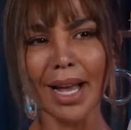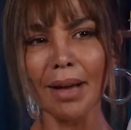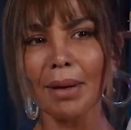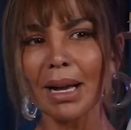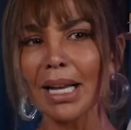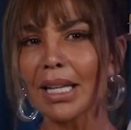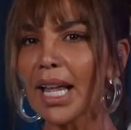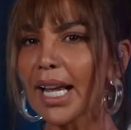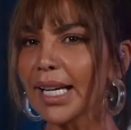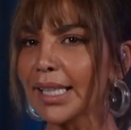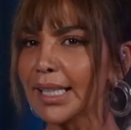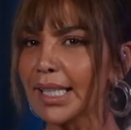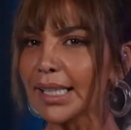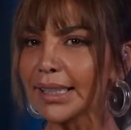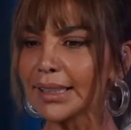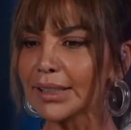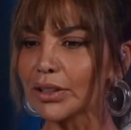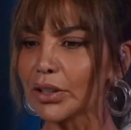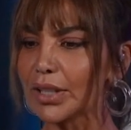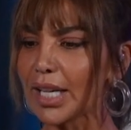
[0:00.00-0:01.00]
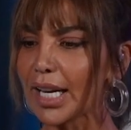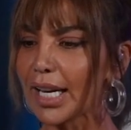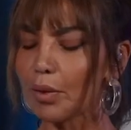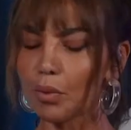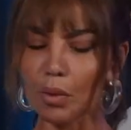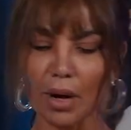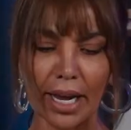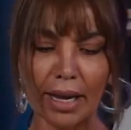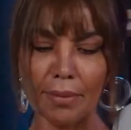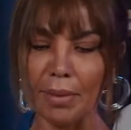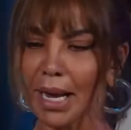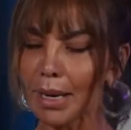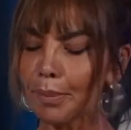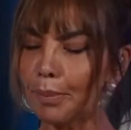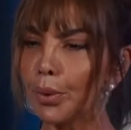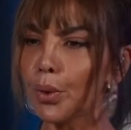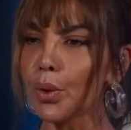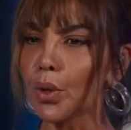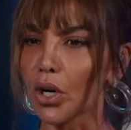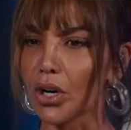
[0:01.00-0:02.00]
I like this today? Why am I
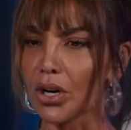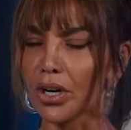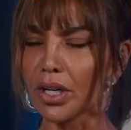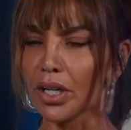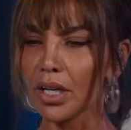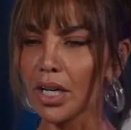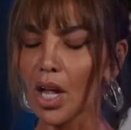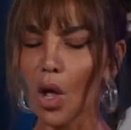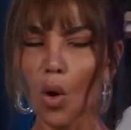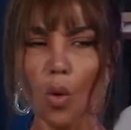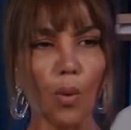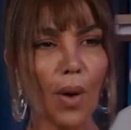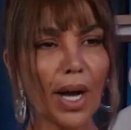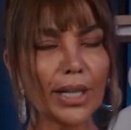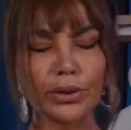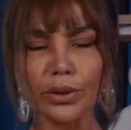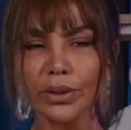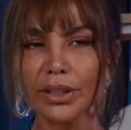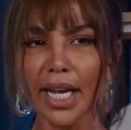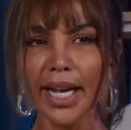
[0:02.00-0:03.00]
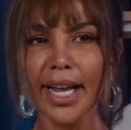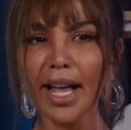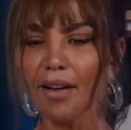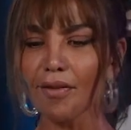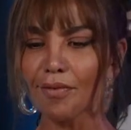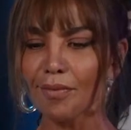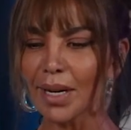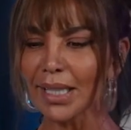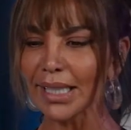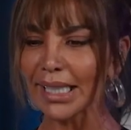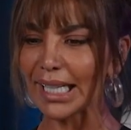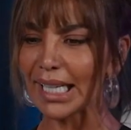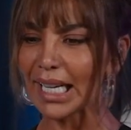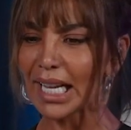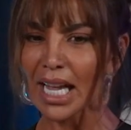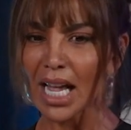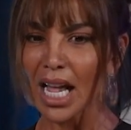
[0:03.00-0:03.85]
poor? Why don't I have money?